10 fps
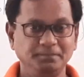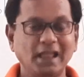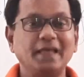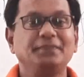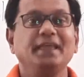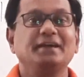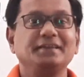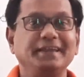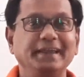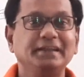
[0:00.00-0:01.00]
and they
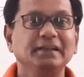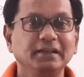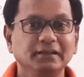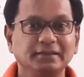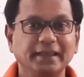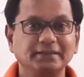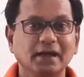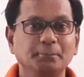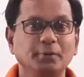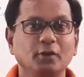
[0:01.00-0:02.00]
create the
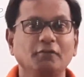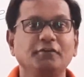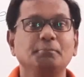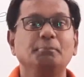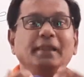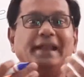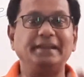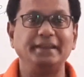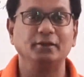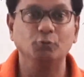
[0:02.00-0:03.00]
example of a
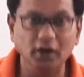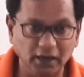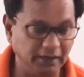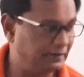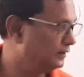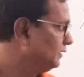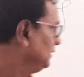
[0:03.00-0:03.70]
blending word.